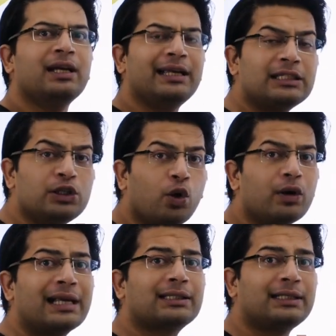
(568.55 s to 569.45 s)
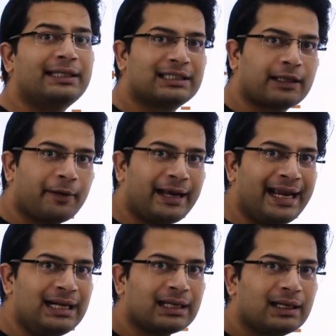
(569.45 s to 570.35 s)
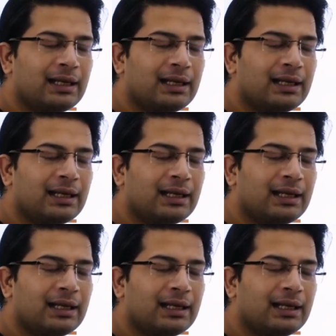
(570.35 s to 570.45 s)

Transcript: is known as the discriminant,